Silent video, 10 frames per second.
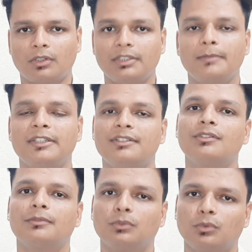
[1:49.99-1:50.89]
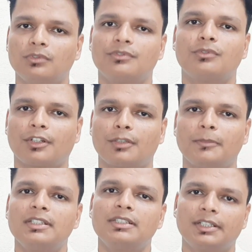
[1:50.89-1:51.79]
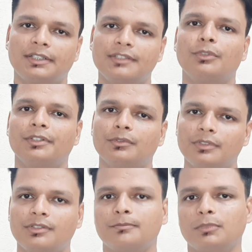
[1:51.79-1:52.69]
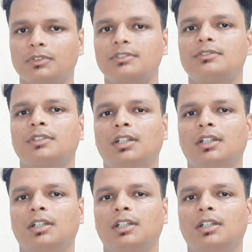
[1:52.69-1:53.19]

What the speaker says: On the basis of those documents, it is going to disburse